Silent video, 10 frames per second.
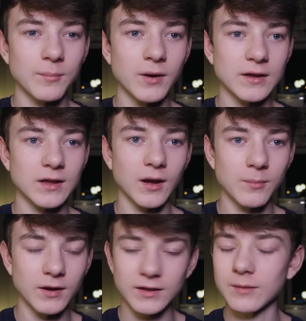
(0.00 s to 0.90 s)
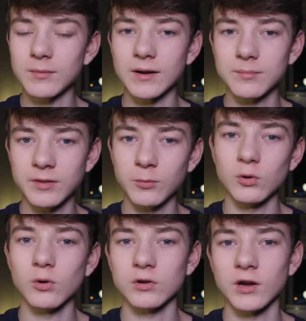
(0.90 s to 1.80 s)
I might get them
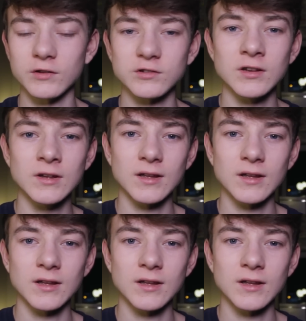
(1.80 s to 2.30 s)
all organised,